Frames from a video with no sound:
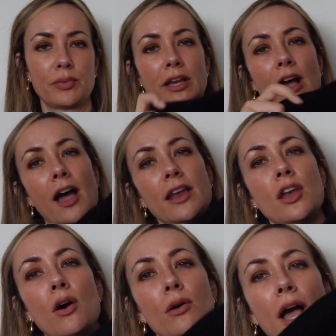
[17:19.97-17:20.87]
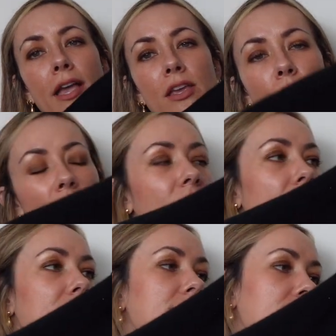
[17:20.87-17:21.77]
Like I know I can wear
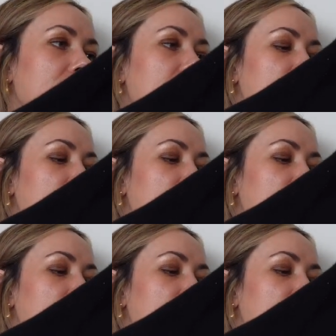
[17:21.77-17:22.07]
this